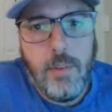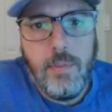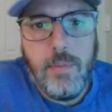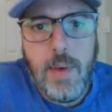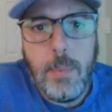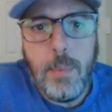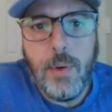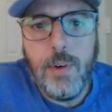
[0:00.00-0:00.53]

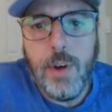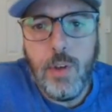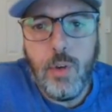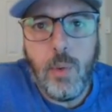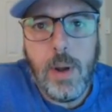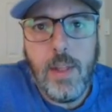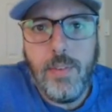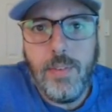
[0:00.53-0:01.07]
February
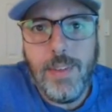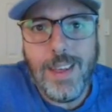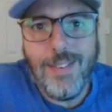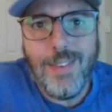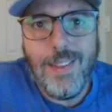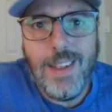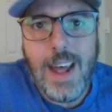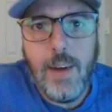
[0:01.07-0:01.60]

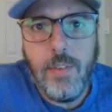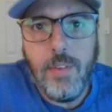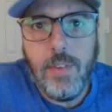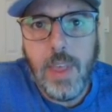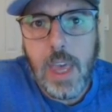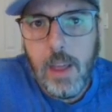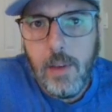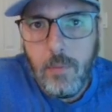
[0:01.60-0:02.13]
26th
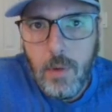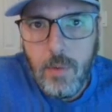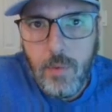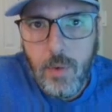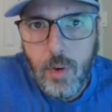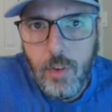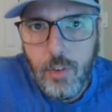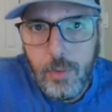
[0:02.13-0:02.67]
announced a
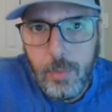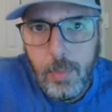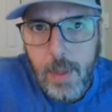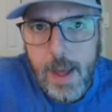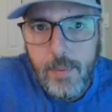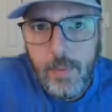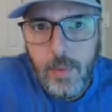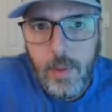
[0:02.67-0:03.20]
reverse
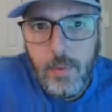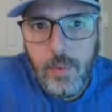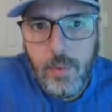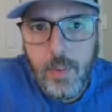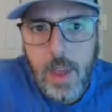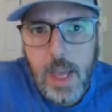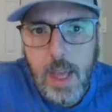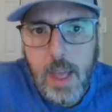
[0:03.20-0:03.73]
split. It
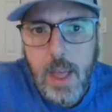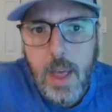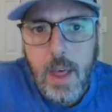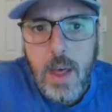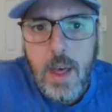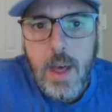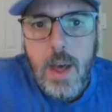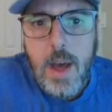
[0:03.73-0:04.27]
was a
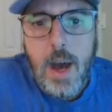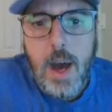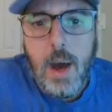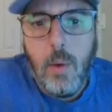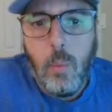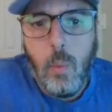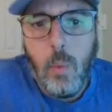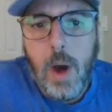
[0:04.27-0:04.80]

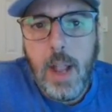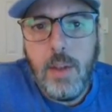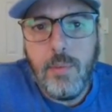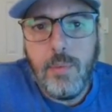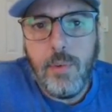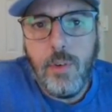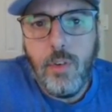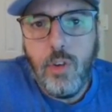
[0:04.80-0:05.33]

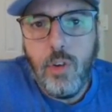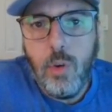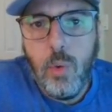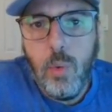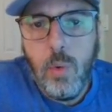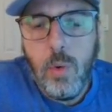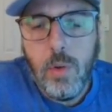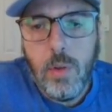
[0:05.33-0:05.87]

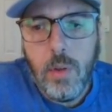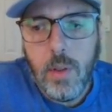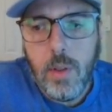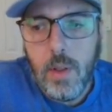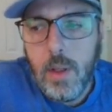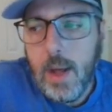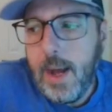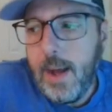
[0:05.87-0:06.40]
1-for-2
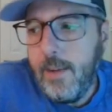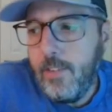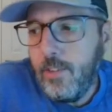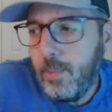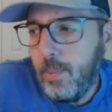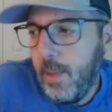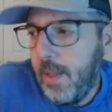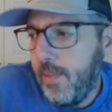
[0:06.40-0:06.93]

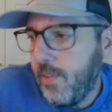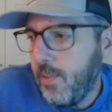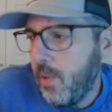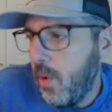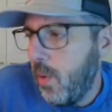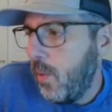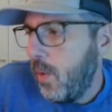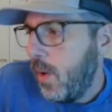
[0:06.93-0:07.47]
split.
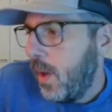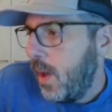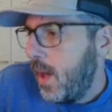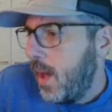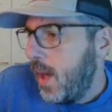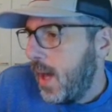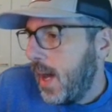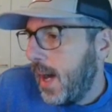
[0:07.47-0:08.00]
So,
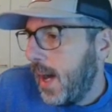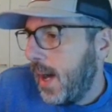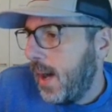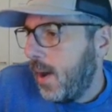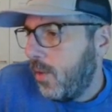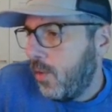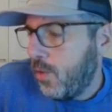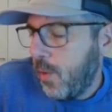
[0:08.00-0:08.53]

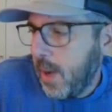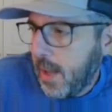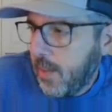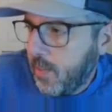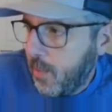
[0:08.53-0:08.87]
I guess it